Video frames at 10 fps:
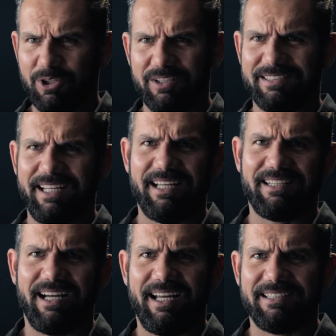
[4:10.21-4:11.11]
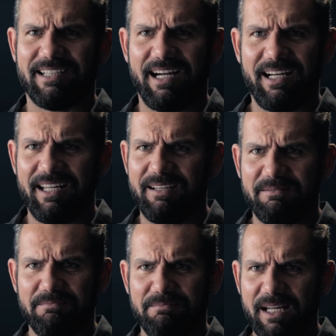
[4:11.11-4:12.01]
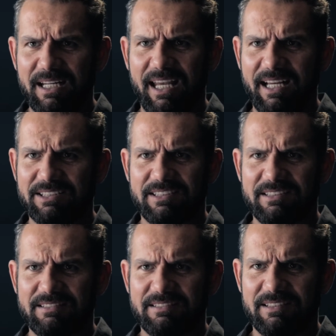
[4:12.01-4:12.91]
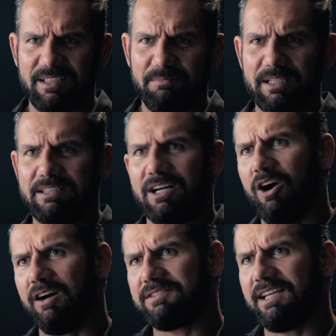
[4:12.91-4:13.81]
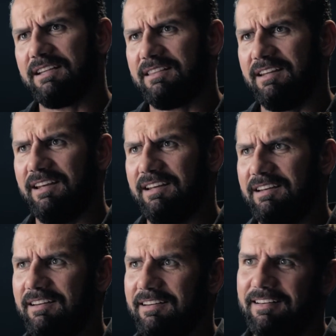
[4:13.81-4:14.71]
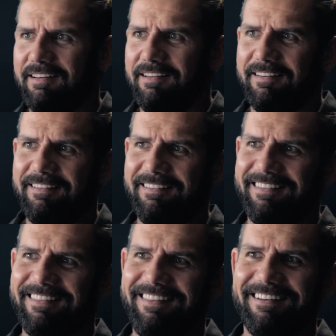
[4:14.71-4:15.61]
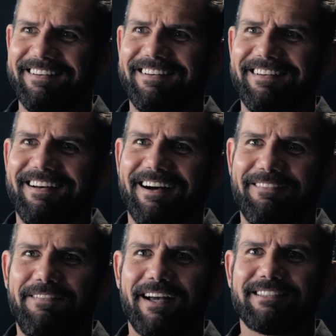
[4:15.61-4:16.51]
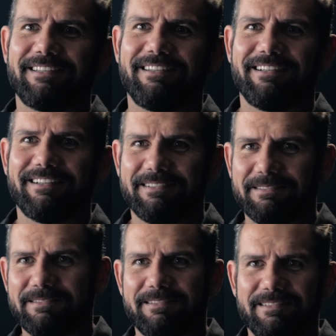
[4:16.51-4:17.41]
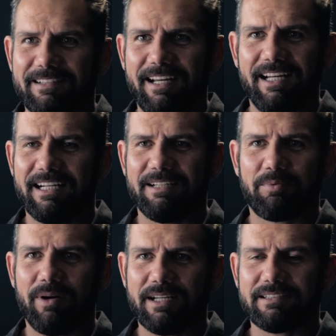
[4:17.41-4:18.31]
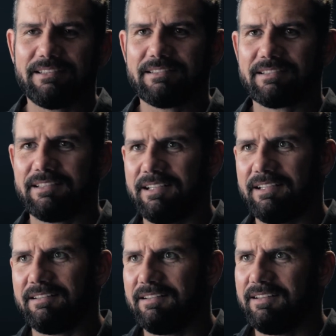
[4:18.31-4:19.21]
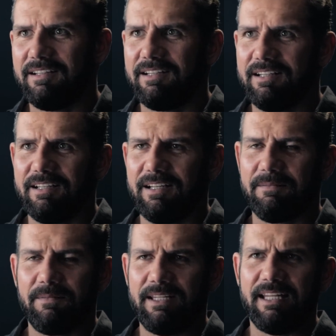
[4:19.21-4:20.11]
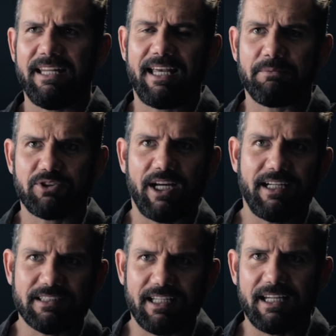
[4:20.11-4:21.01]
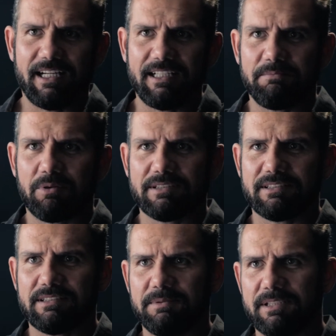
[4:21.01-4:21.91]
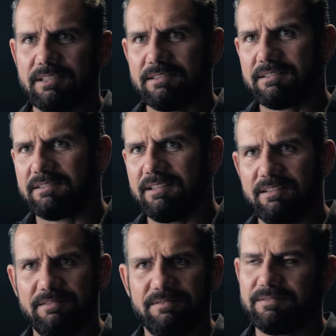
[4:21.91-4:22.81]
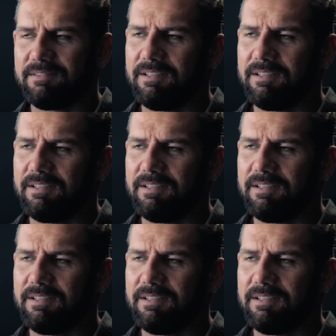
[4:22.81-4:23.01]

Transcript: was on this anti-anxiety medication to offset the the effects of the antidepressants, and then they kept changing the antidepressants because of